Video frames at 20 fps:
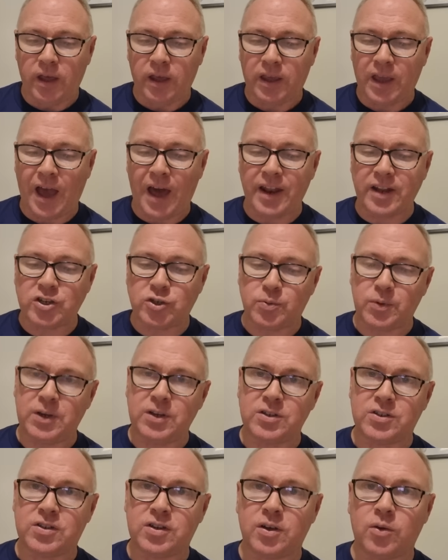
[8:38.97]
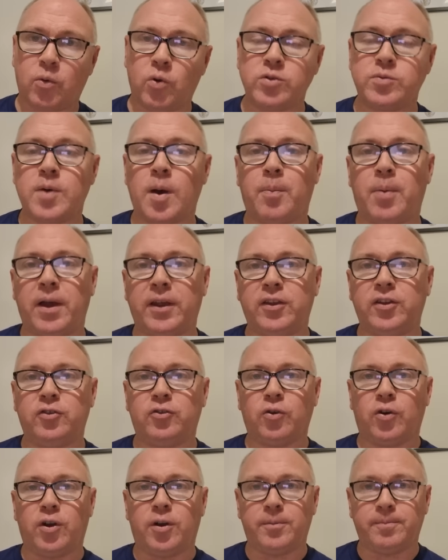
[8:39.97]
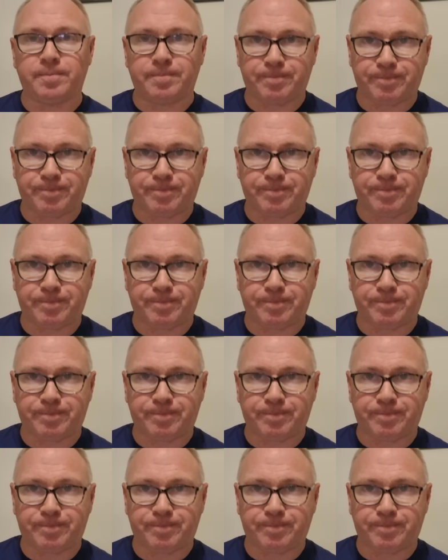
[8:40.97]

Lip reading: Gara Suites, what's my opinions on it?